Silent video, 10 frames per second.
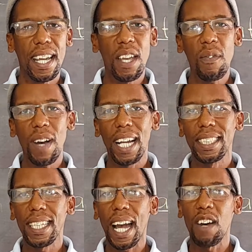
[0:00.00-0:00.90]
If I
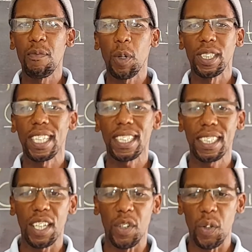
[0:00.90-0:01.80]
say I've
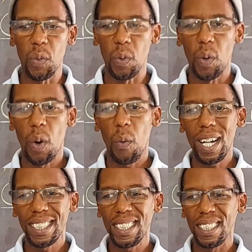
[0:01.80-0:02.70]
protected you,
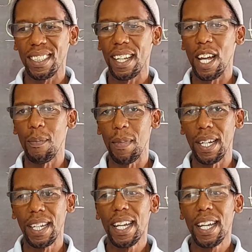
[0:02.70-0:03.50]
what is it that I mean?